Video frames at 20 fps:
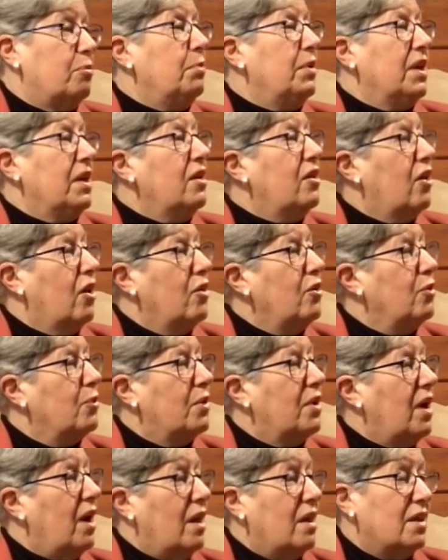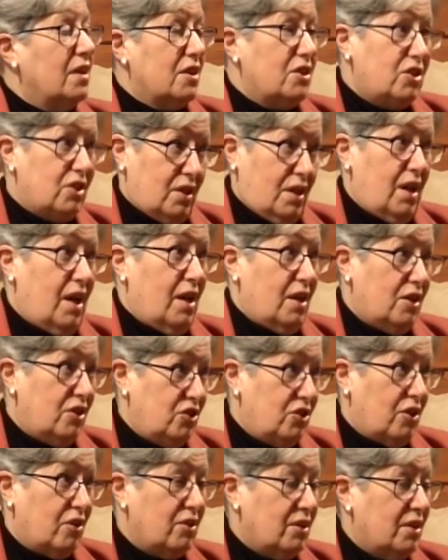me to go to a college that had a
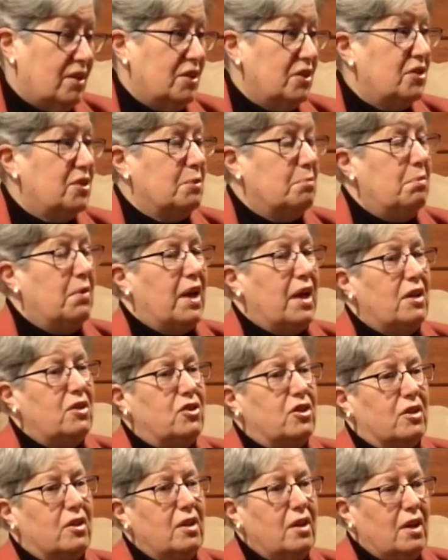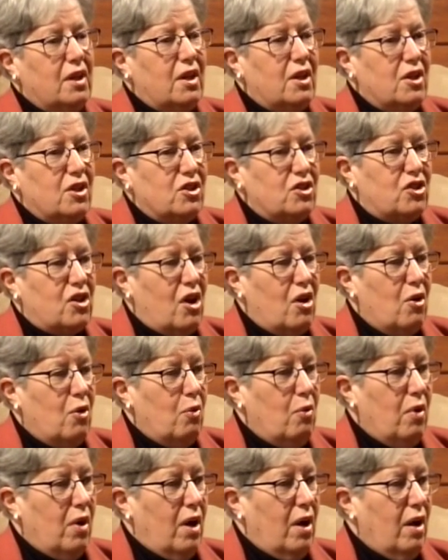journalism mm-hmm. major.
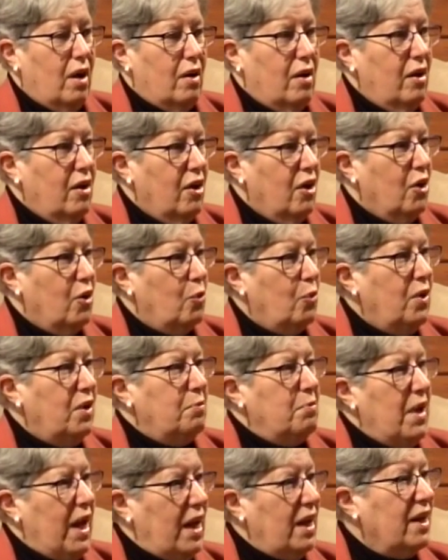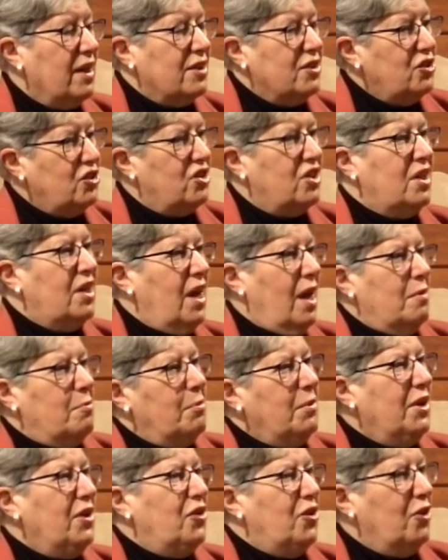So uh, we managed to get
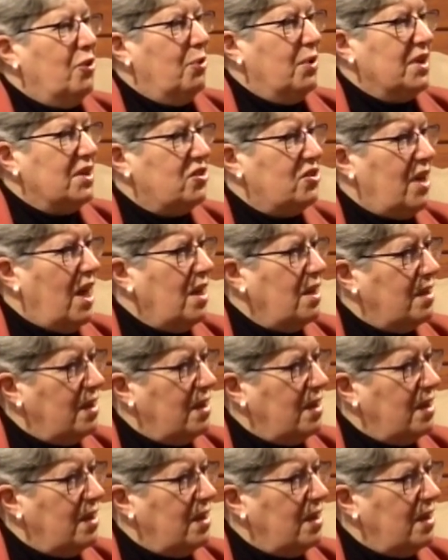me to a state